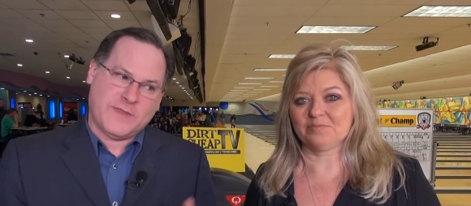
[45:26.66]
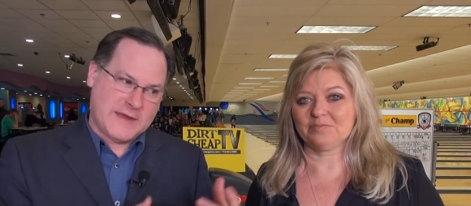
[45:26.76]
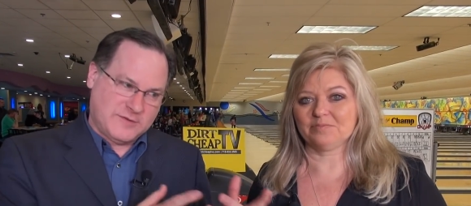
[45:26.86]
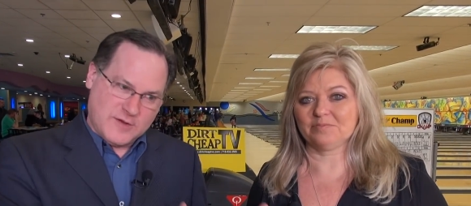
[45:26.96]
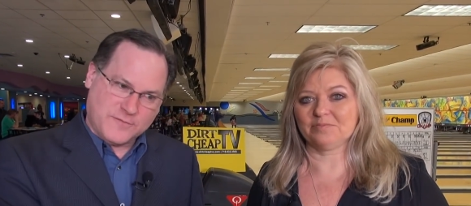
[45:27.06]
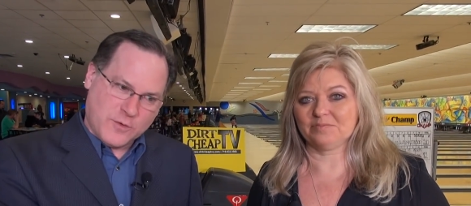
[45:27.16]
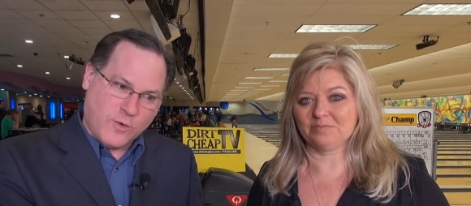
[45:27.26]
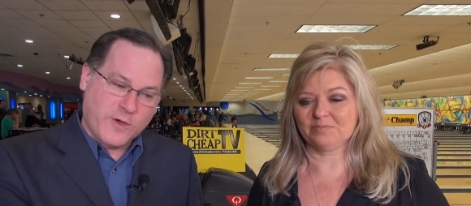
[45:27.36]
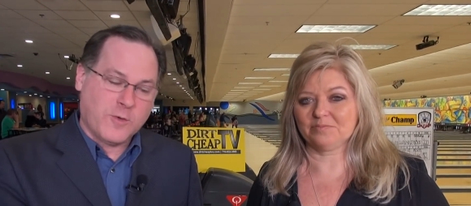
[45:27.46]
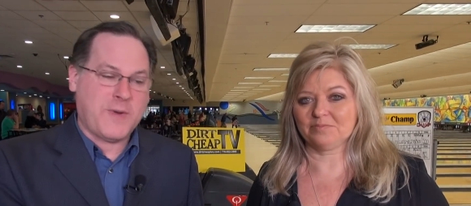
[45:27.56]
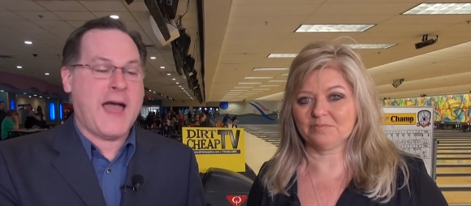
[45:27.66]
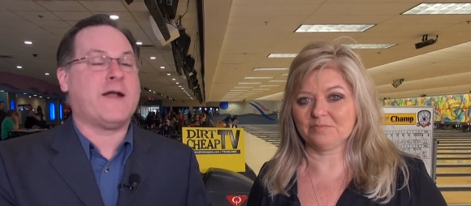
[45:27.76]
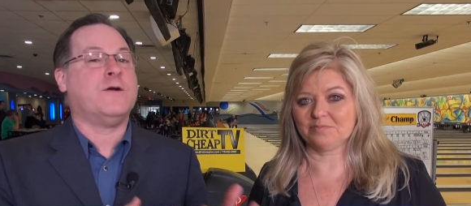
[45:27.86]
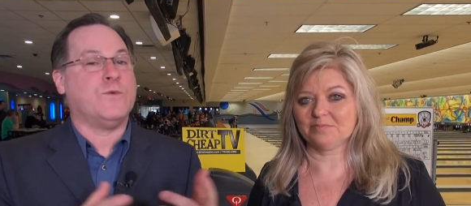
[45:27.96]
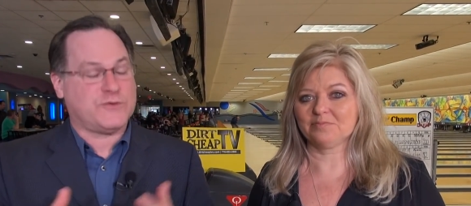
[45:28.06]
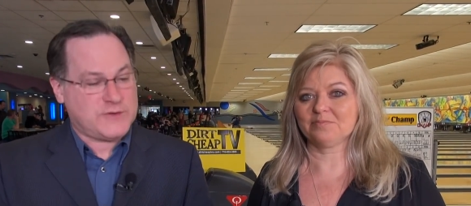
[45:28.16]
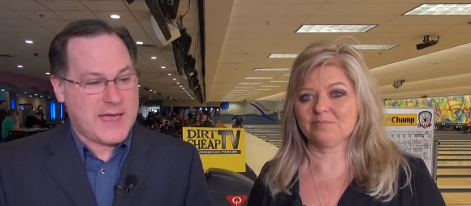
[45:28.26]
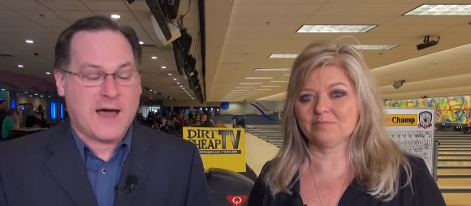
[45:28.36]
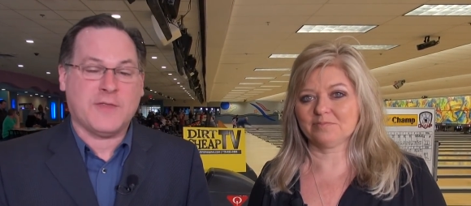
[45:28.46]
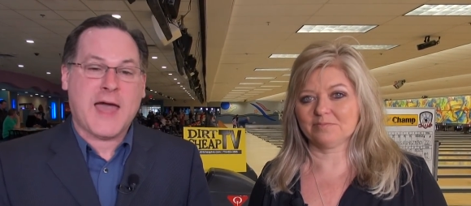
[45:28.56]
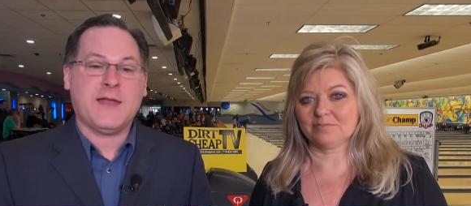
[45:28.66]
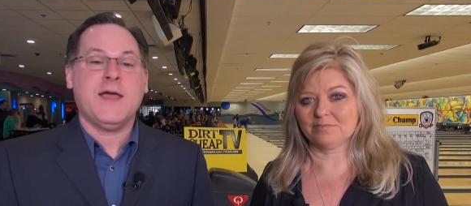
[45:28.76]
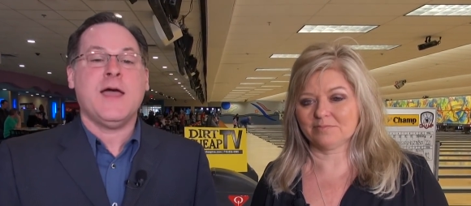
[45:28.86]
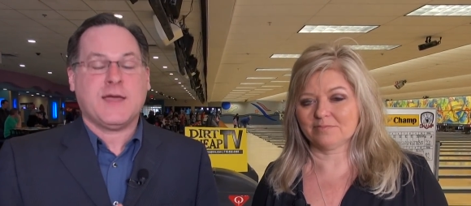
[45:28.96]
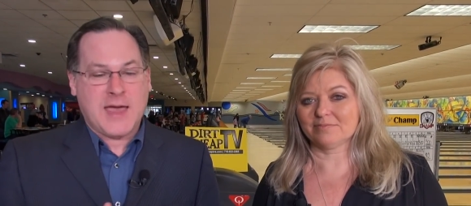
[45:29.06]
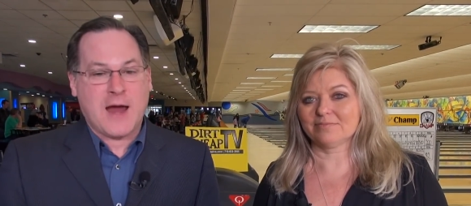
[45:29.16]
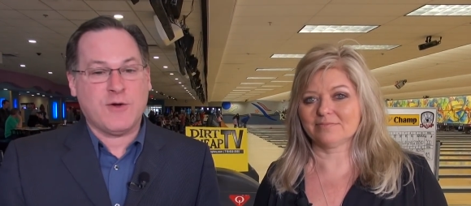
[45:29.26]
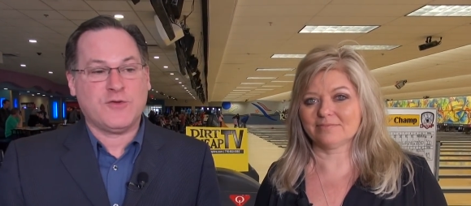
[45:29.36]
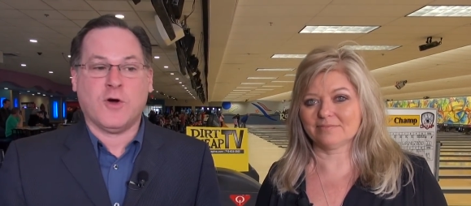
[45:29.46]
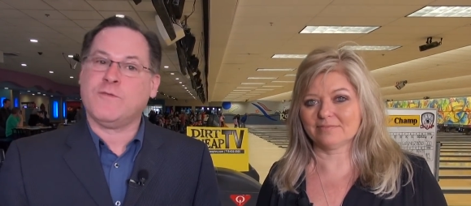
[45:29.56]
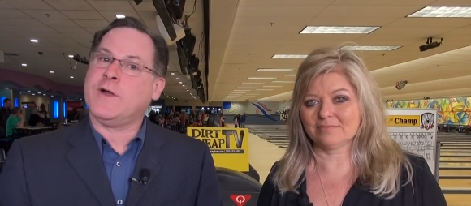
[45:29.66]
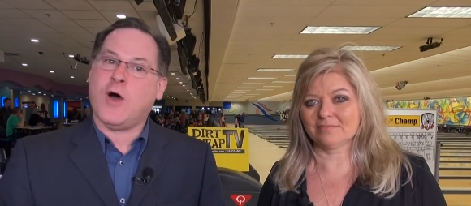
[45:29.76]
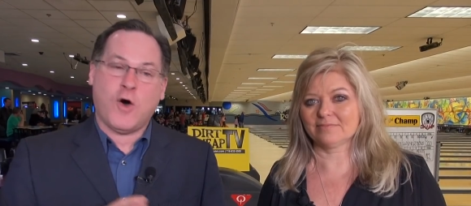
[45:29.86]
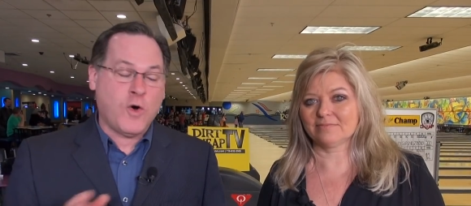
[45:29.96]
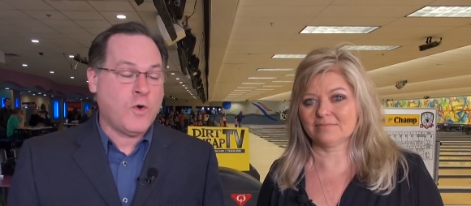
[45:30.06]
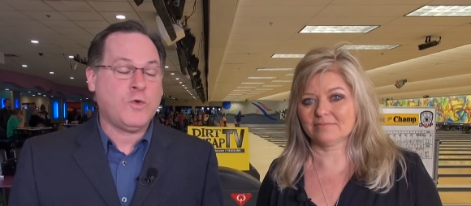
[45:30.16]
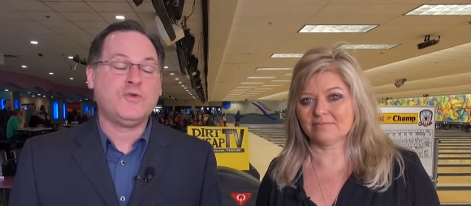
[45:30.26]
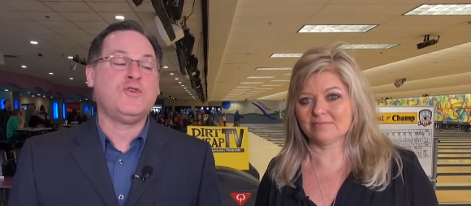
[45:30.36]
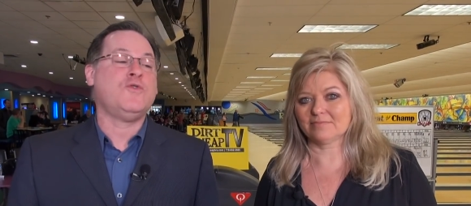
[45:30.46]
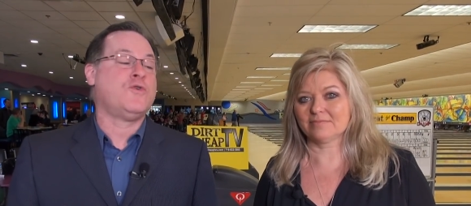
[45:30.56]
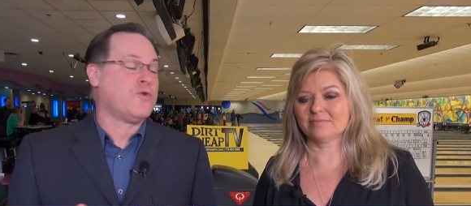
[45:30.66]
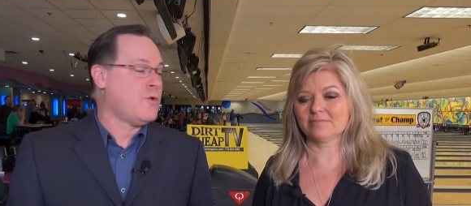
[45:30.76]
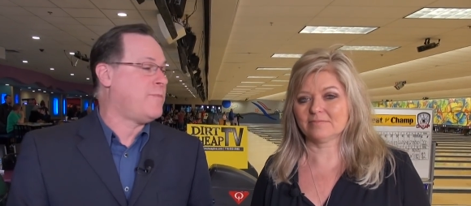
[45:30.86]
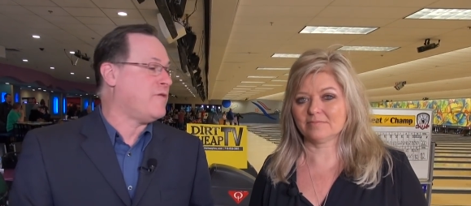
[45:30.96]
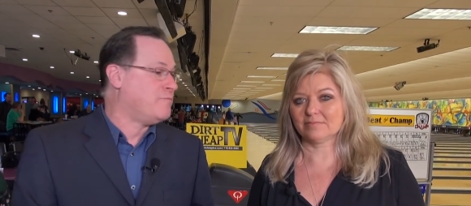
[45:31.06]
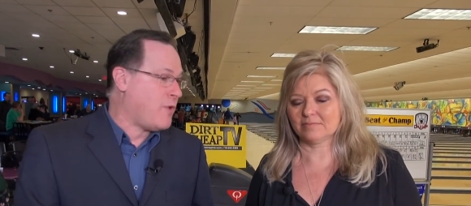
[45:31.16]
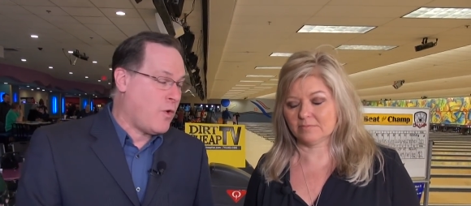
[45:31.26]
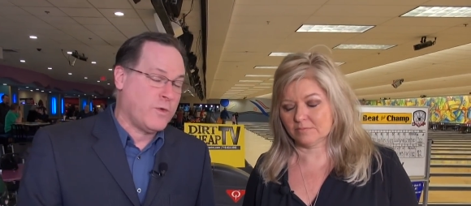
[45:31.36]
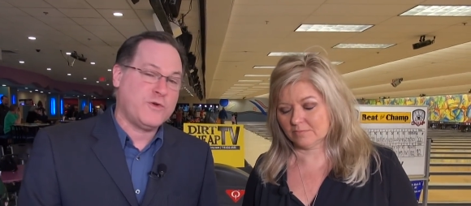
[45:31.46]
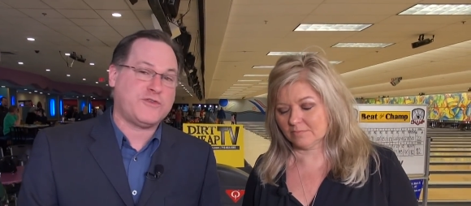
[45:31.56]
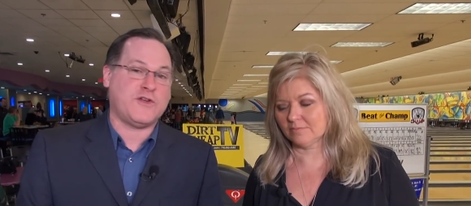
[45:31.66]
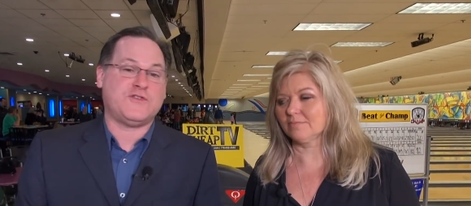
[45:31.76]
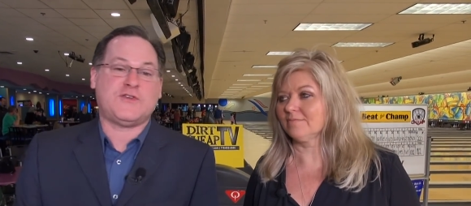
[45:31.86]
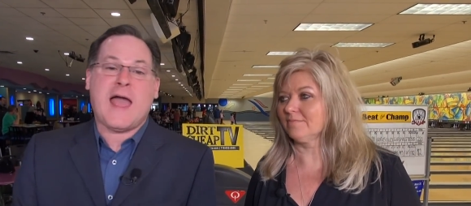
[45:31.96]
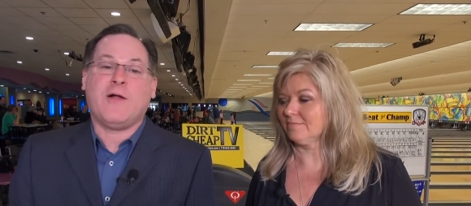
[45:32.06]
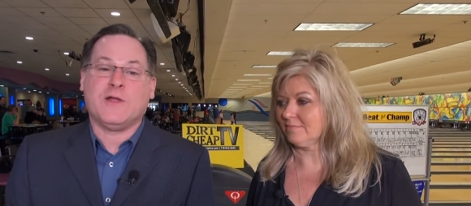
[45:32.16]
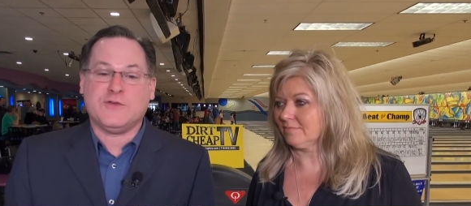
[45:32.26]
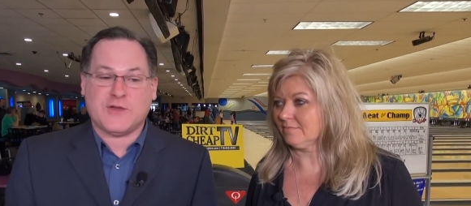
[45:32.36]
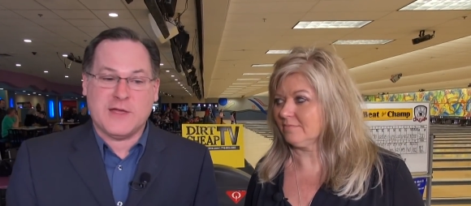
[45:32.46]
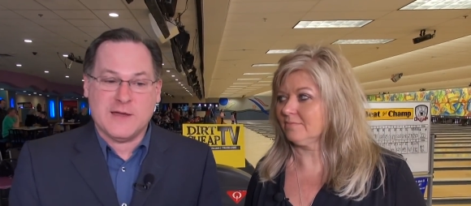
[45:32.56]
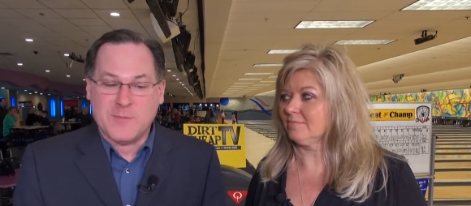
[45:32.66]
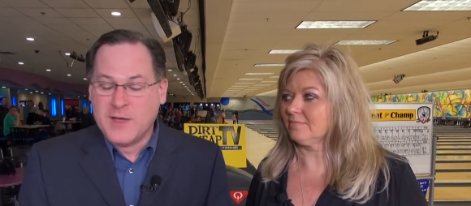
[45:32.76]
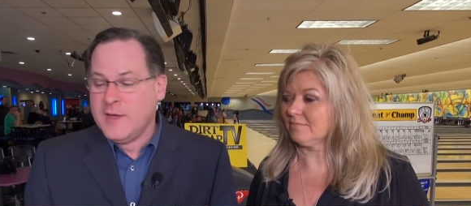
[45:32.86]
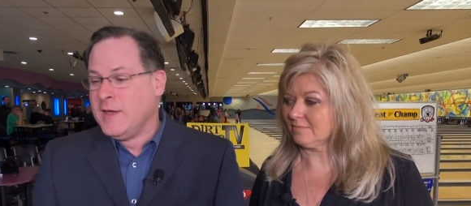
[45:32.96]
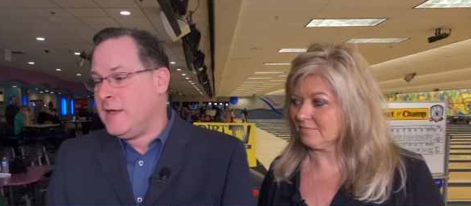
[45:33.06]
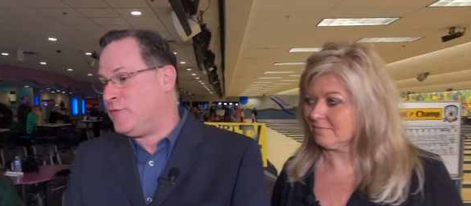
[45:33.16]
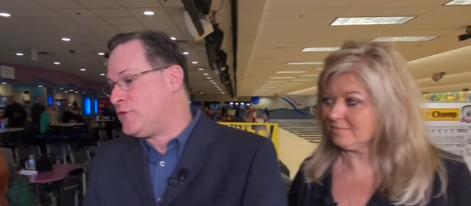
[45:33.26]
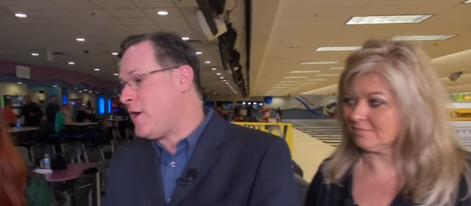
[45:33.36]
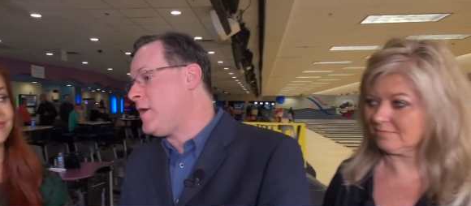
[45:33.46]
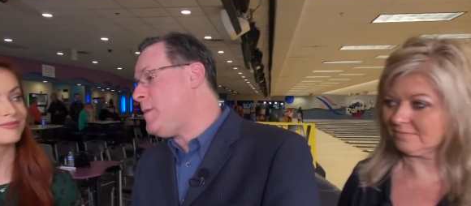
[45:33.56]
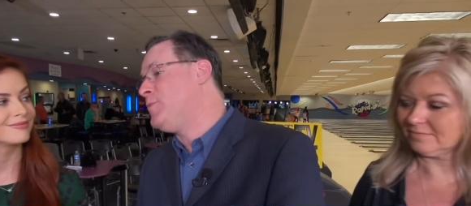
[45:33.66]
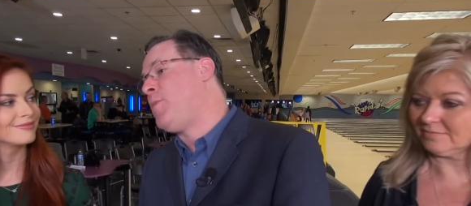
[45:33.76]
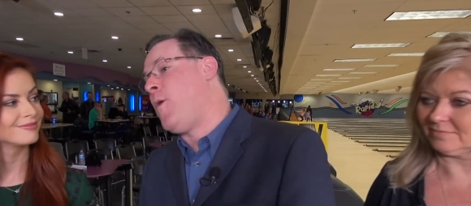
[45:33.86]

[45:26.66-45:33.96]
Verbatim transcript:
Speaker 1: with a different oil pattern. We'll see how that carries over and a whole new group of bowlers to challenge him. If Chuck keeps